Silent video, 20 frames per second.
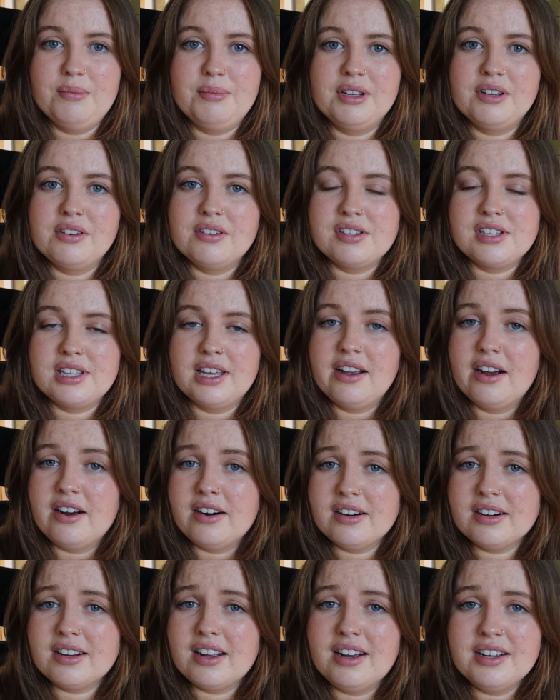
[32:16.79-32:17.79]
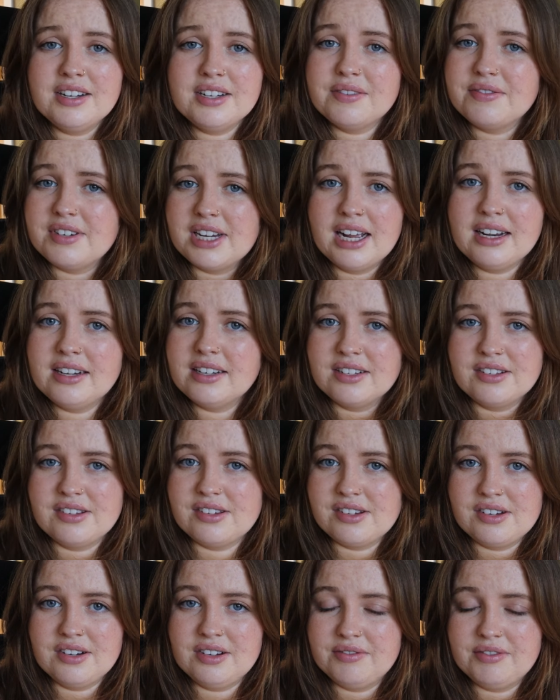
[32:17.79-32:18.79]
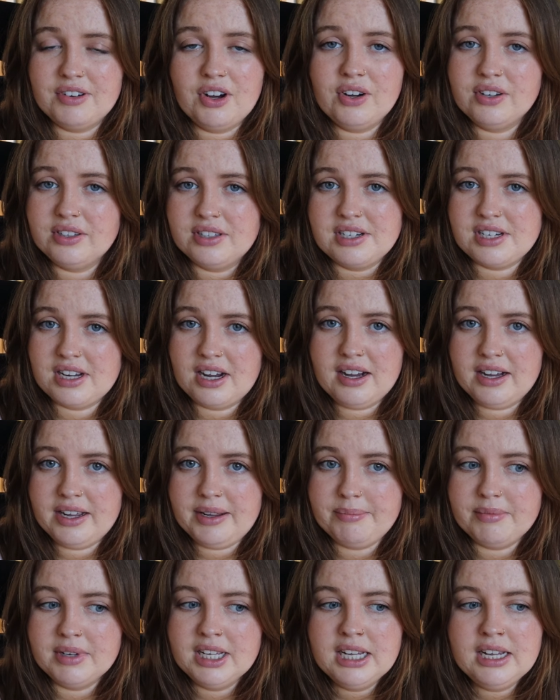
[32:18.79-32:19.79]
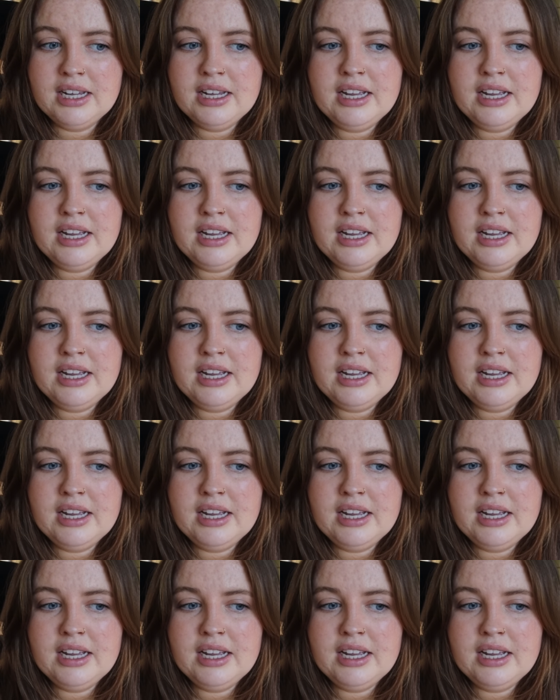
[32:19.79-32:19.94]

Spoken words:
because they are kind of telling us stuff all the time.